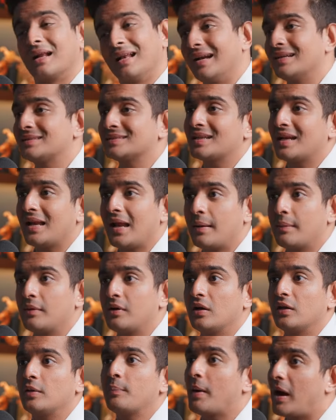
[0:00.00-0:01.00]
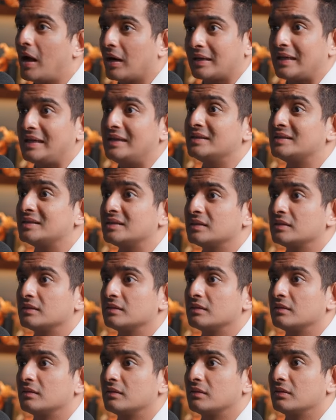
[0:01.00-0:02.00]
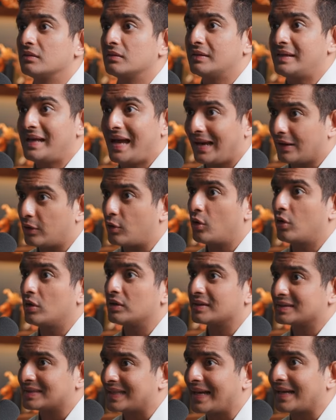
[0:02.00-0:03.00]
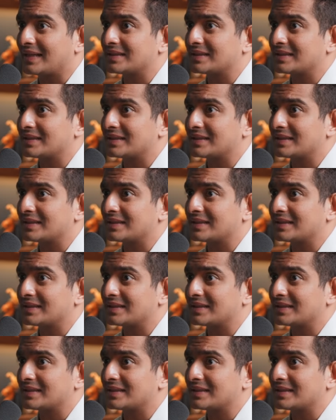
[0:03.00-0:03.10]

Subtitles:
glitz and glamour are the parties, the alcohol, the sex.